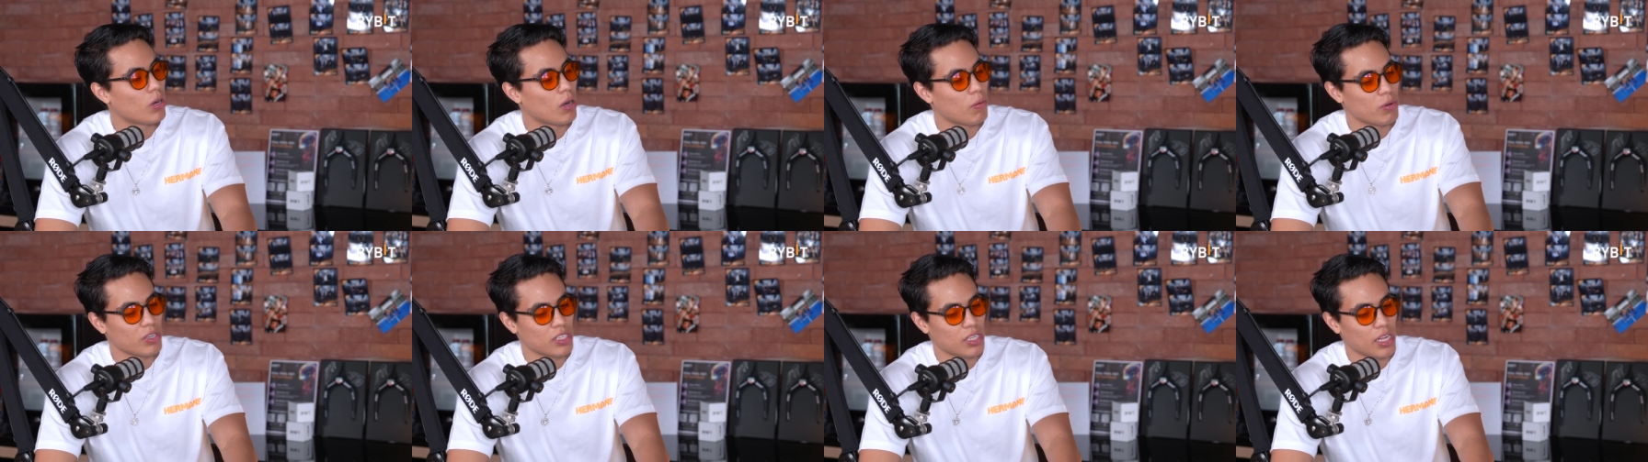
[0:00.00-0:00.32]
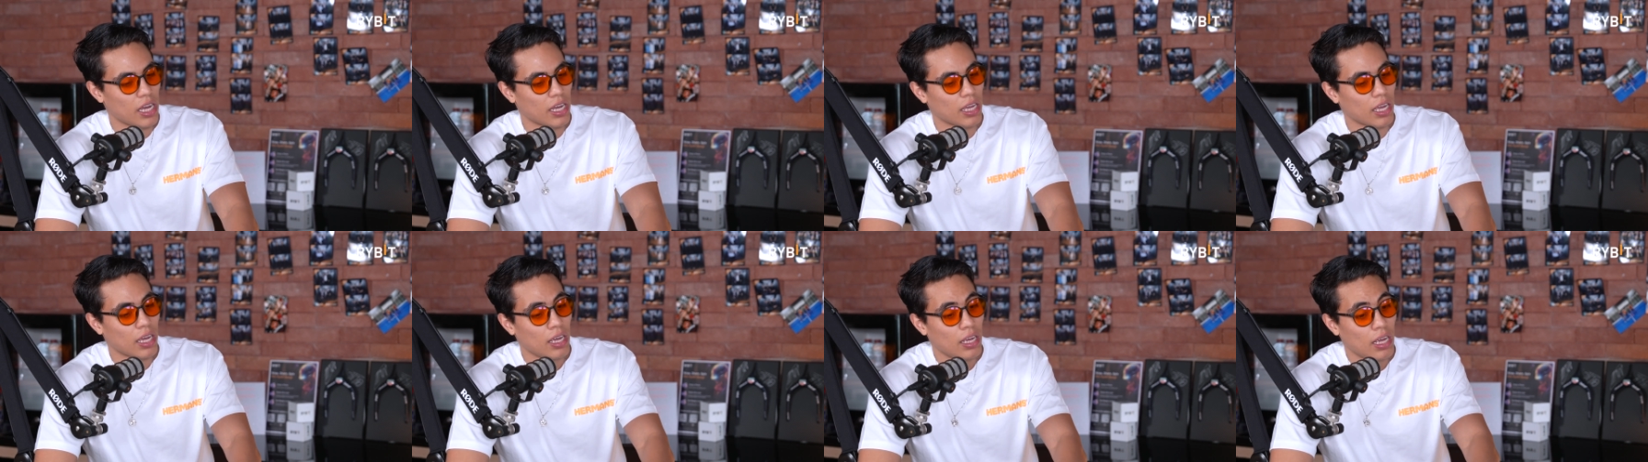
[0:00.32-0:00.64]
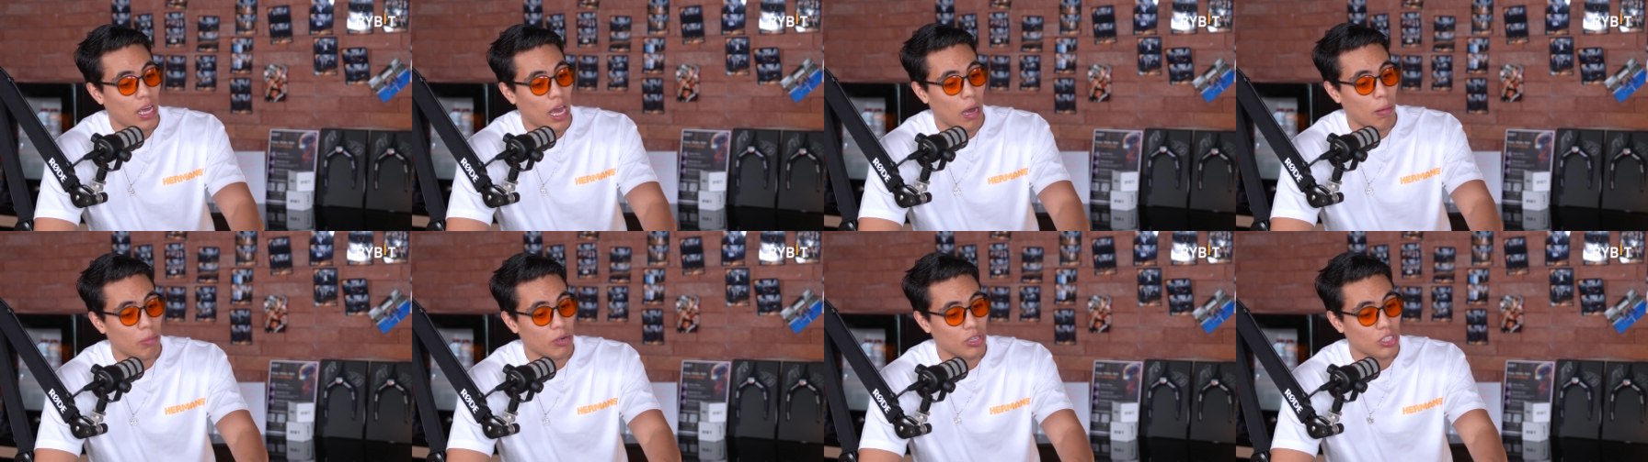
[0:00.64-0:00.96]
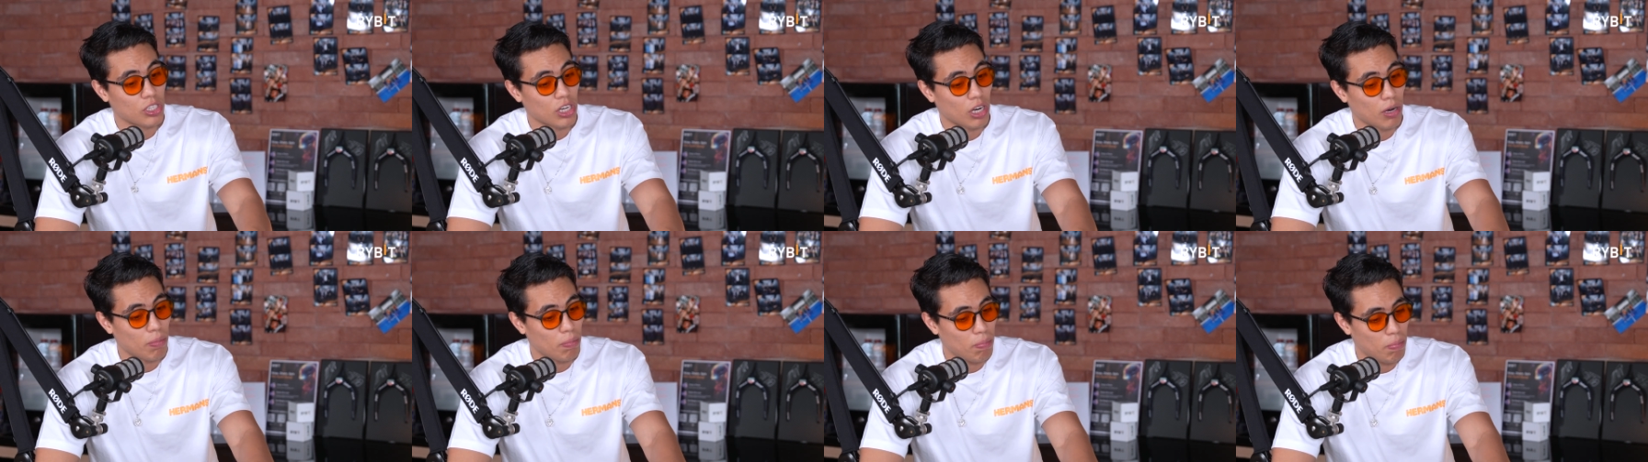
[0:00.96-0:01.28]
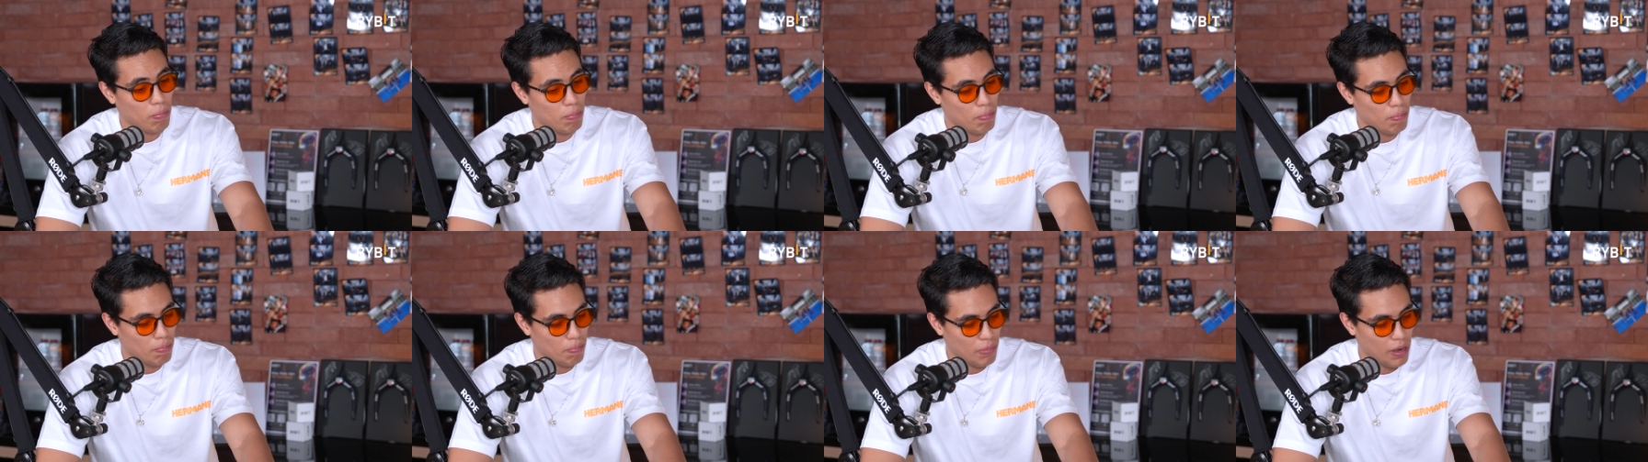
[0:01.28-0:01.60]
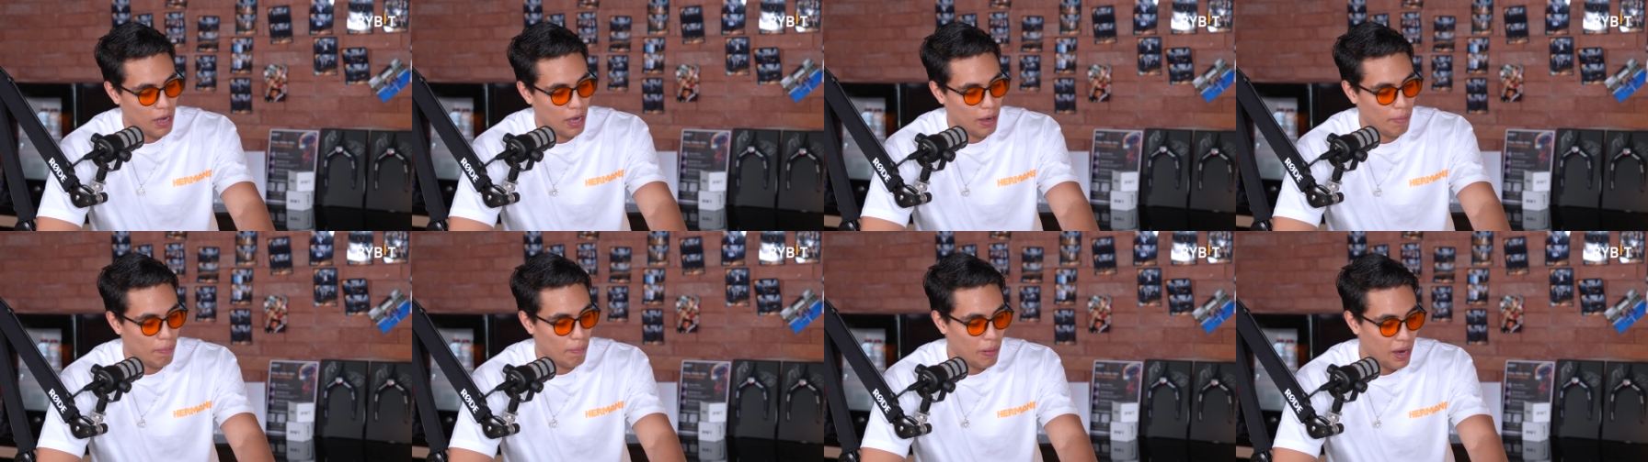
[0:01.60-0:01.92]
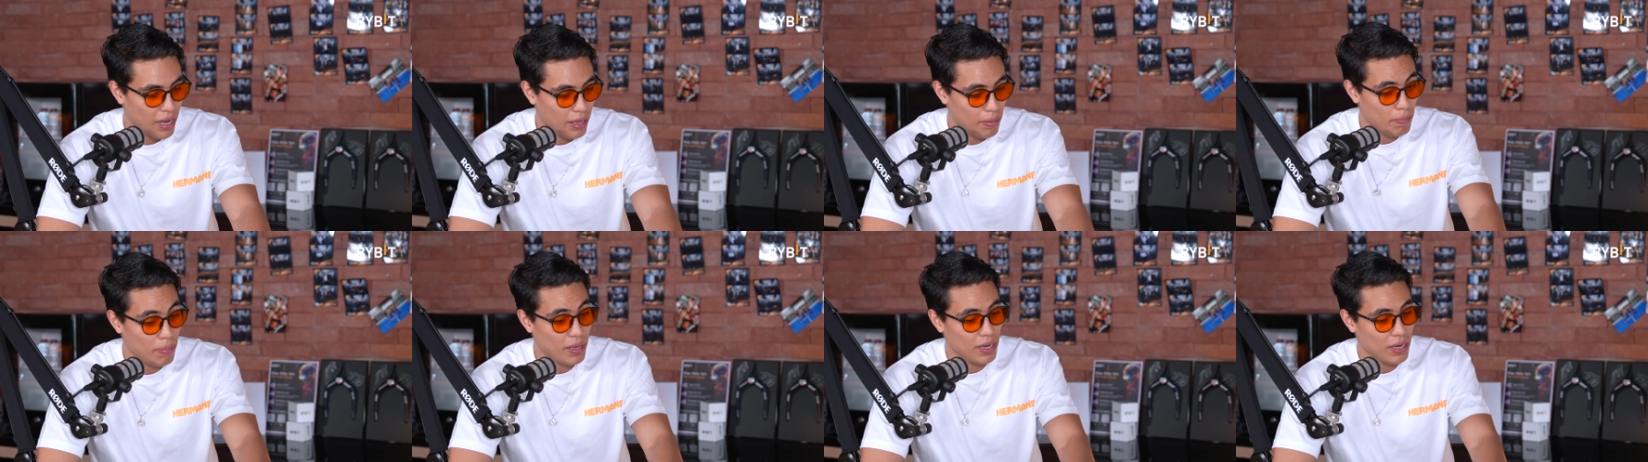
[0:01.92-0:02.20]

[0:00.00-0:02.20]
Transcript: I was like, I'm going to start buying